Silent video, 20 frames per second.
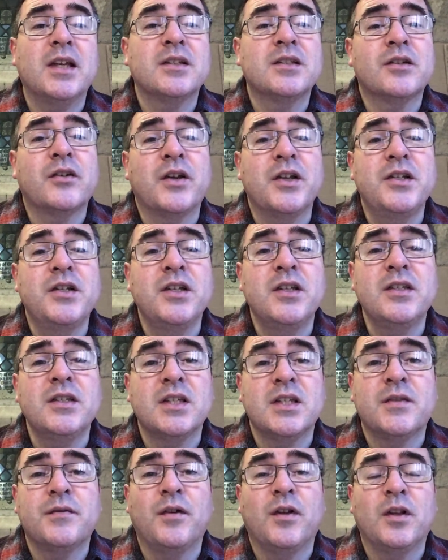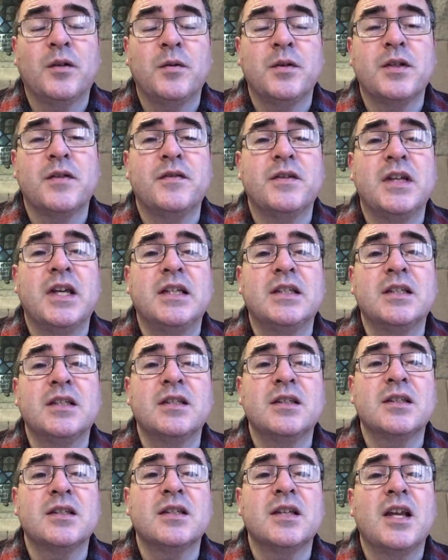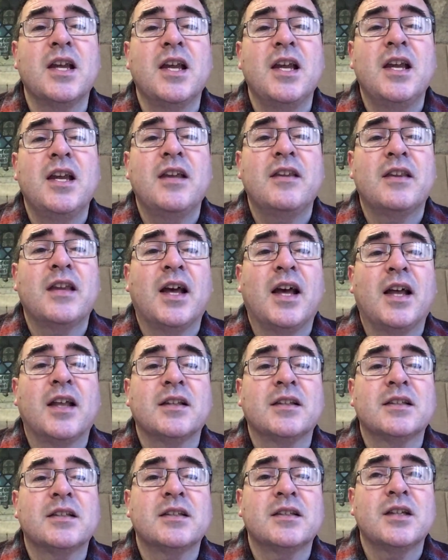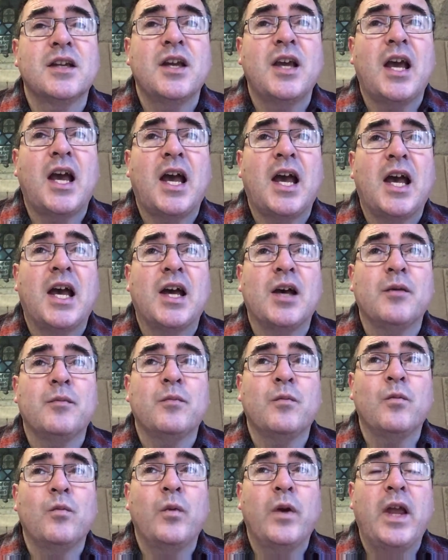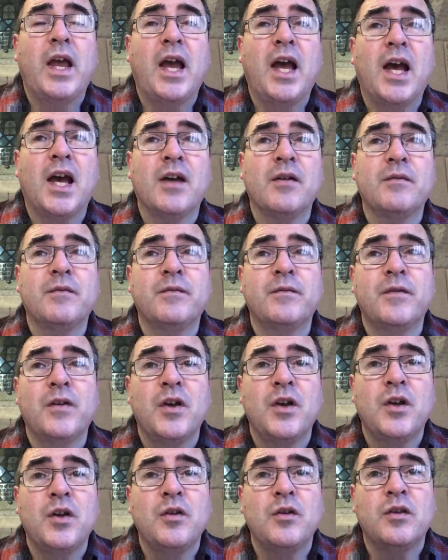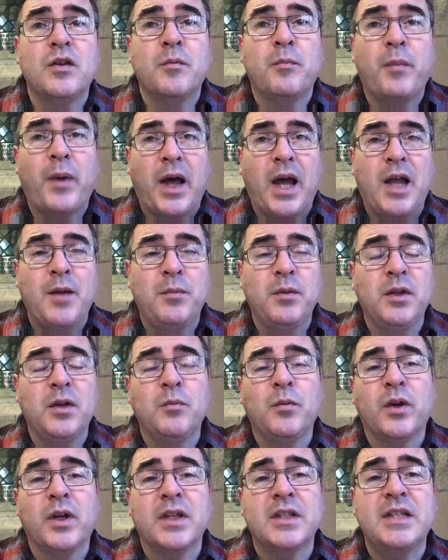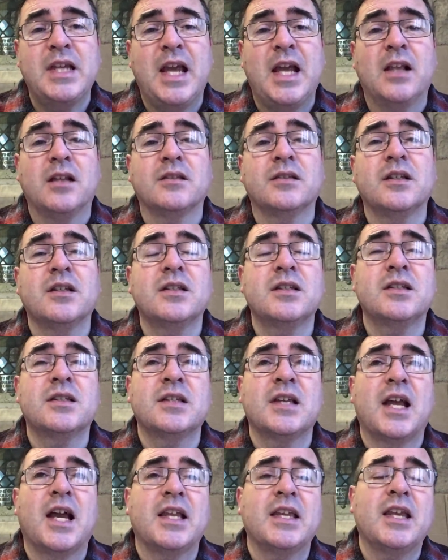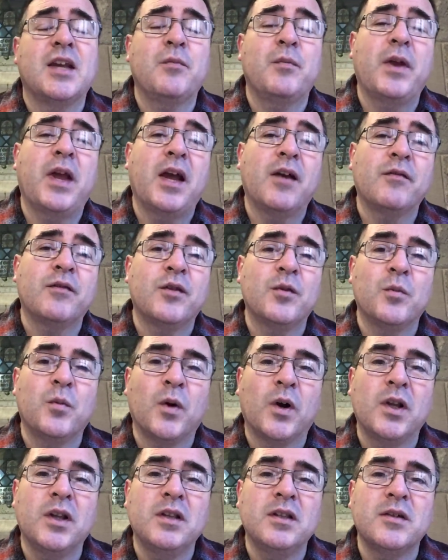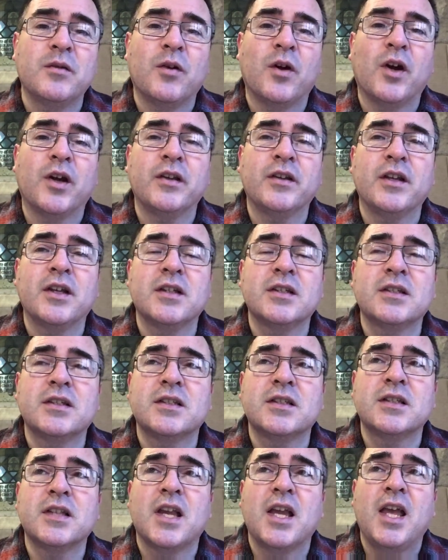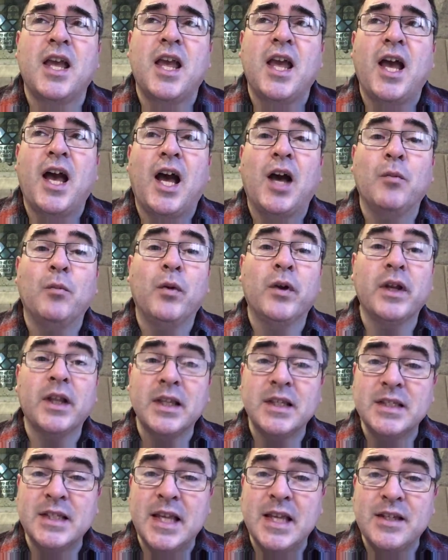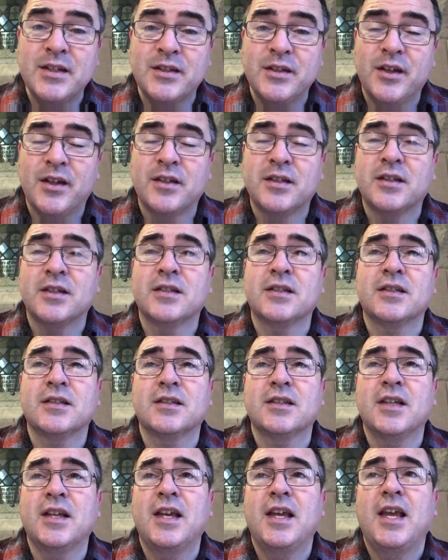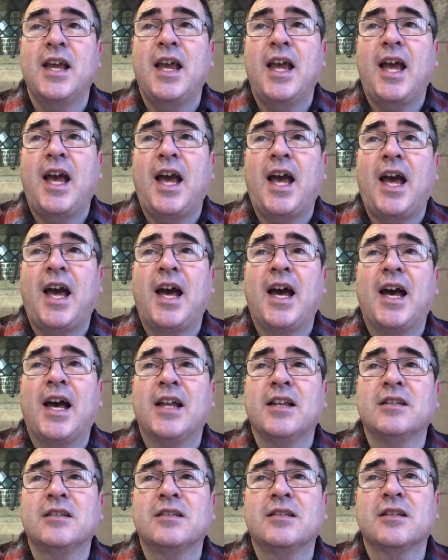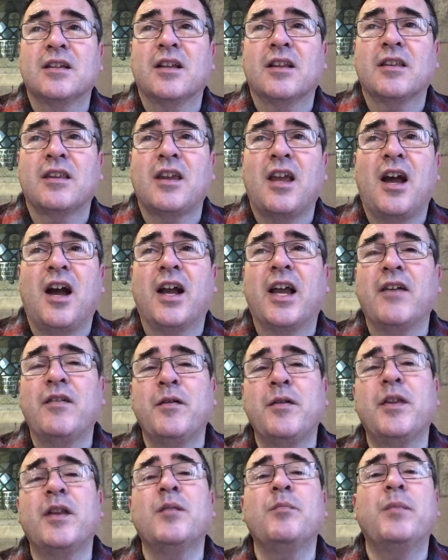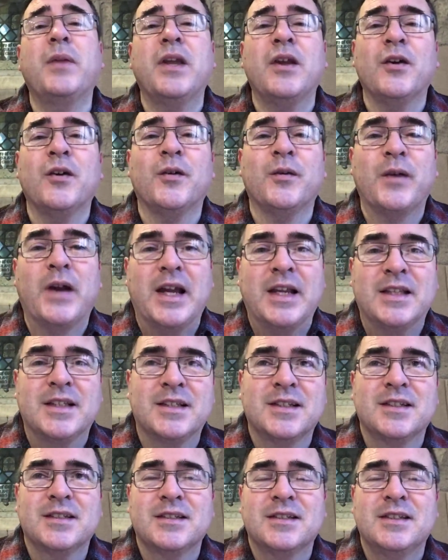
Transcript: as Christians, as followers of Jesus, that we have the Bible and what it tells us, and yet we have the world around us and what it says to us. And everything will be all right.